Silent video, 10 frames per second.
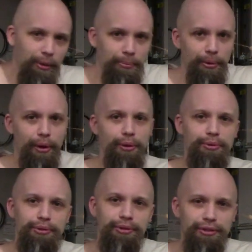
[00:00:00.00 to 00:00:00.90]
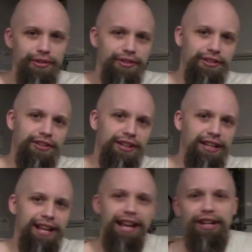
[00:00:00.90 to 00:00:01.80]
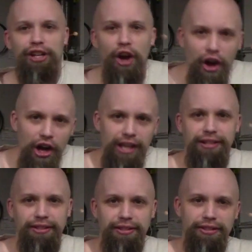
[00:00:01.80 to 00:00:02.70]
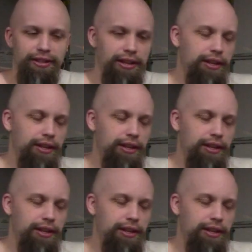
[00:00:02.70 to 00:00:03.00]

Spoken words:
Pros and cons